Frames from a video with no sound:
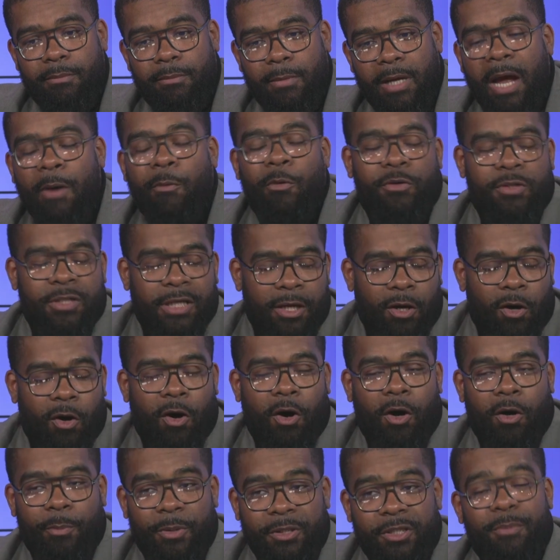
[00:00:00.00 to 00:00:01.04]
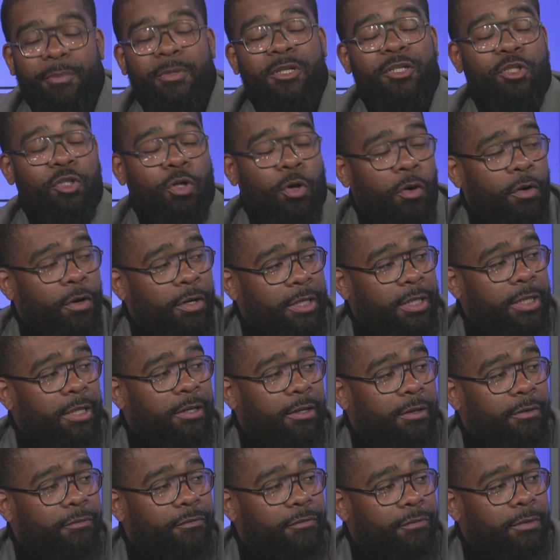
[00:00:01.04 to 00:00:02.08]
I won't say all, but the majority
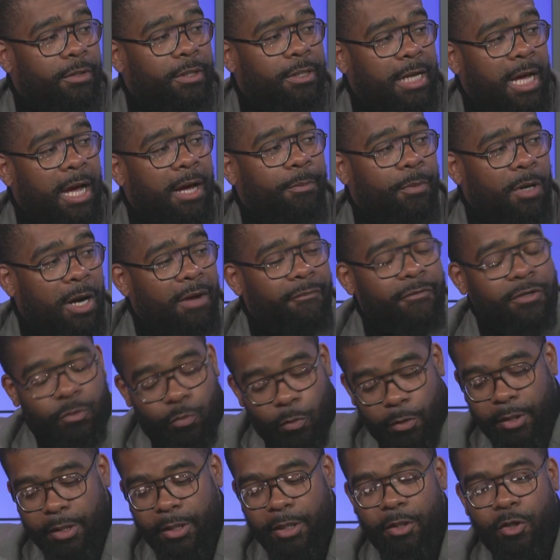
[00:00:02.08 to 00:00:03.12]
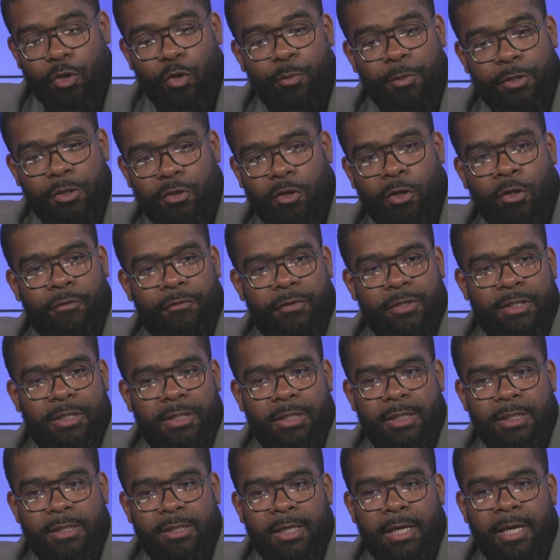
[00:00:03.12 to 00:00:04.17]
of nonprofits working in human
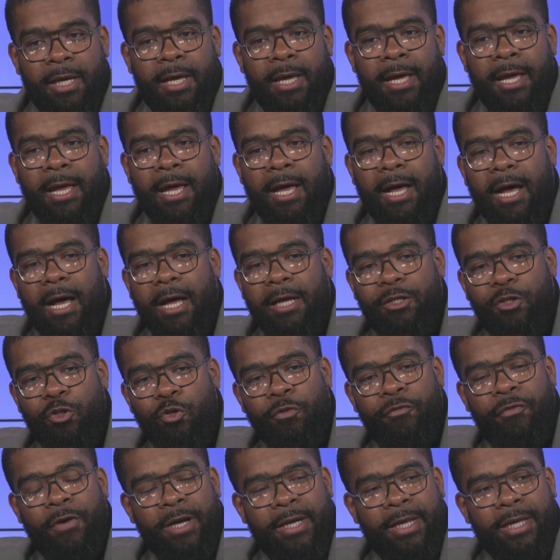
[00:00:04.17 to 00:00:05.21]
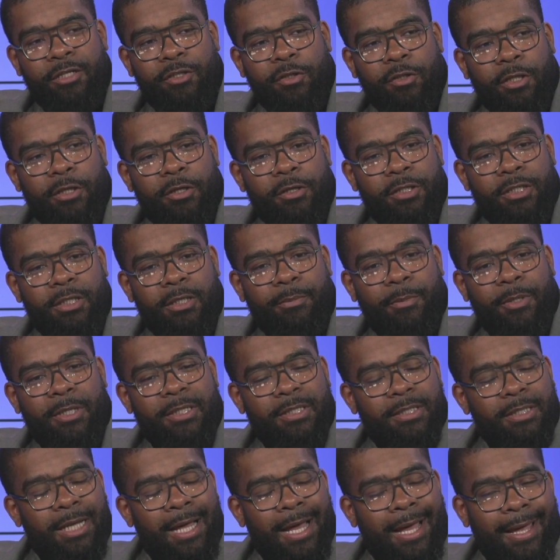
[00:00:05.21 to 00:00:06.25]
services uh, do financial literacy, but
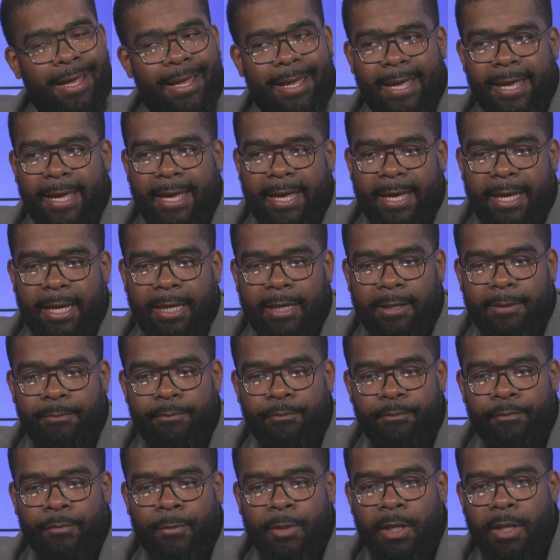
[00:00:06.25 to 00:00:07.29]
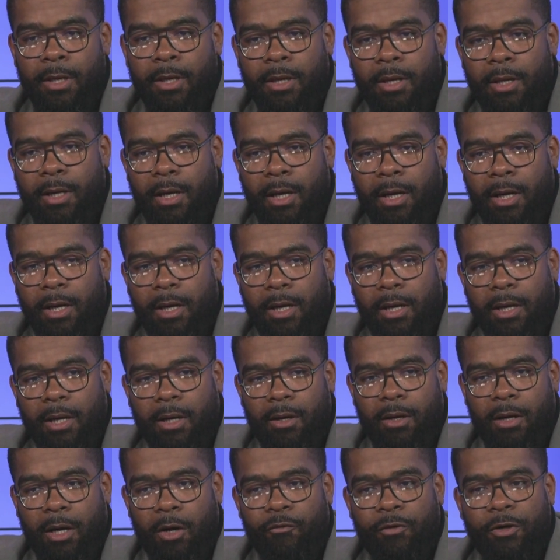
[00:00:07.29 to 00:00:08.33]
it's not a uh,
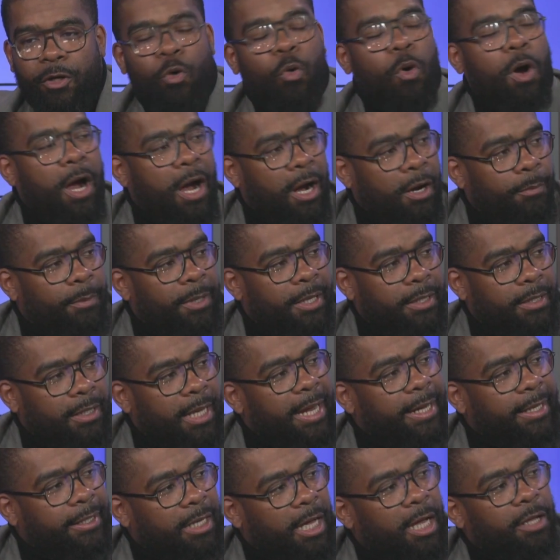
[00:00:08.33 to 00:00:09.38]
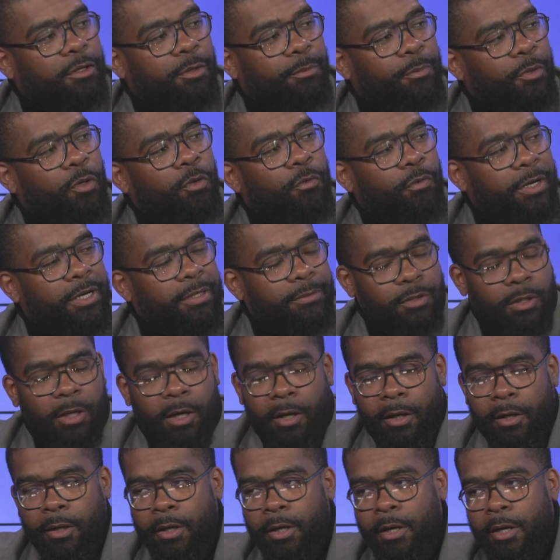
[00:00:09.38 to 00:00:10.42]
a requirement like other programs
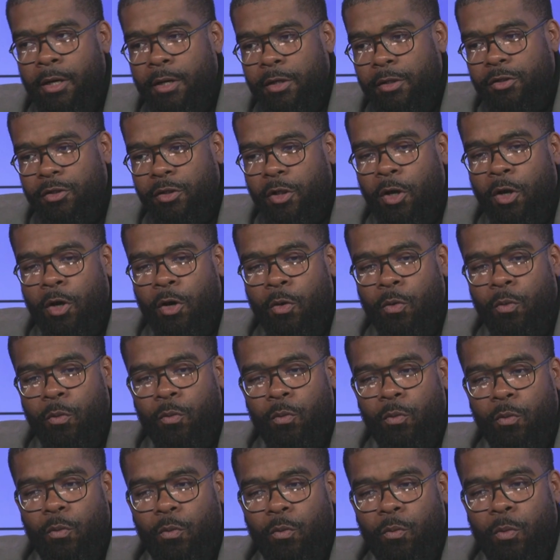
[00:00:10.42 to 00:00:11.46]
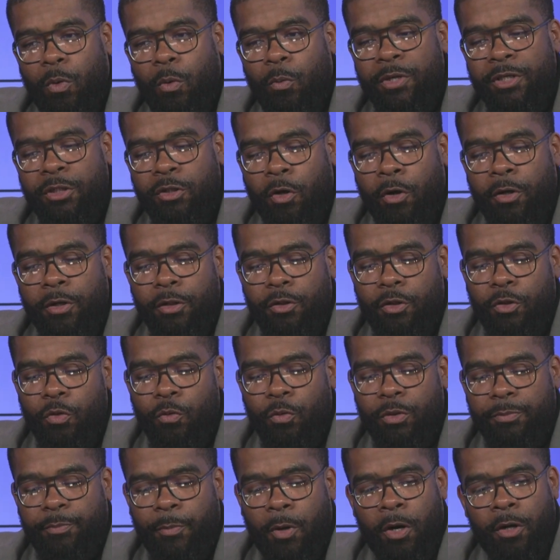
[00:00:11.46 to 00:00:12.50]
are. So what we started to do
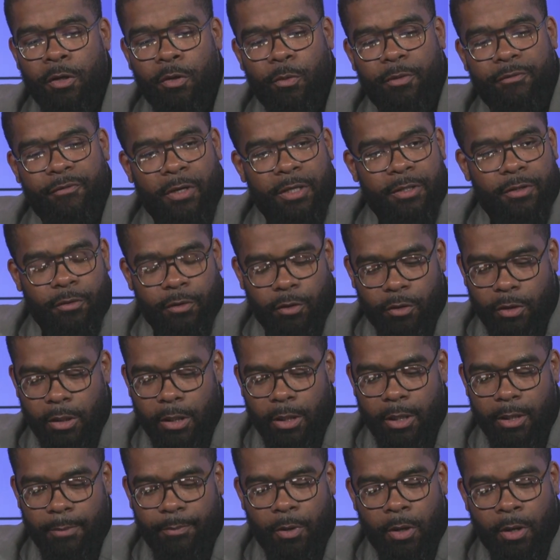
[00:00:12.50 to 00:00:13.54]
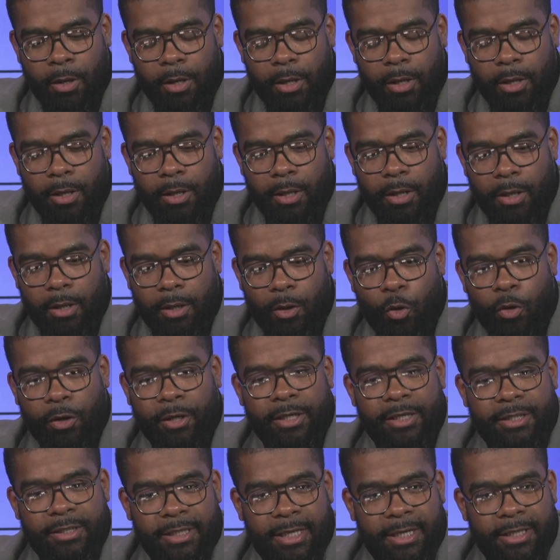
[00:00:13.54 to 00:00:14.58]
was partner with other uh, par- uh,
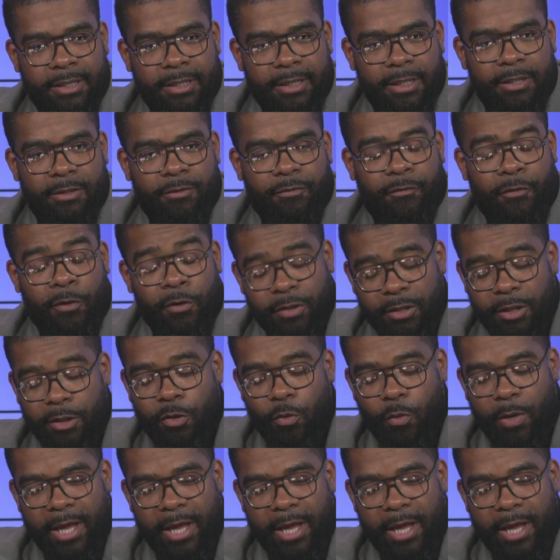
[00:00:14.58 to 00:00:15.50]
organizations, first in New